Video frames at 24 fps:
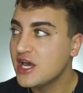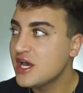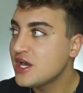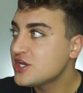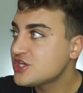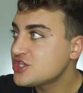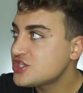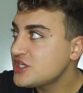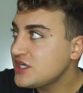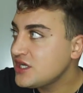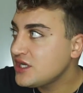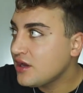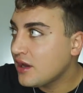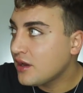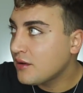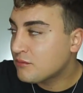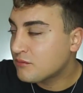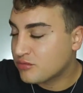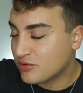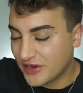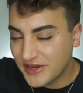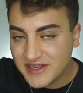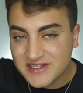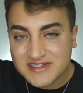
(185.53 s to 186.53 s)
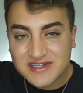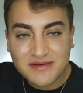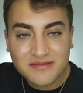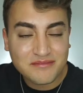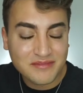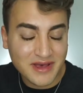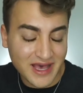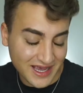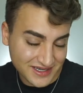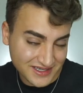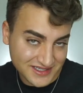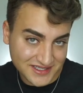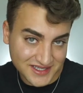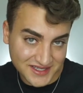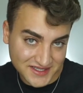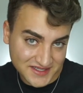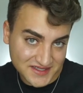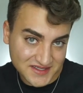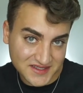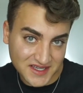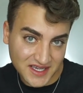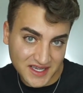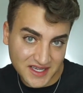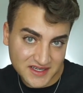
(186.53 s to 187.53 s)
She brings him back to the
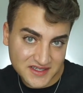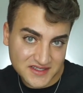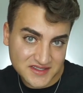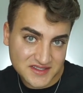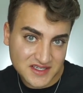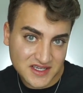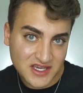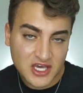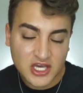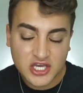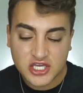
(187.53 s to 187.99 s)
States.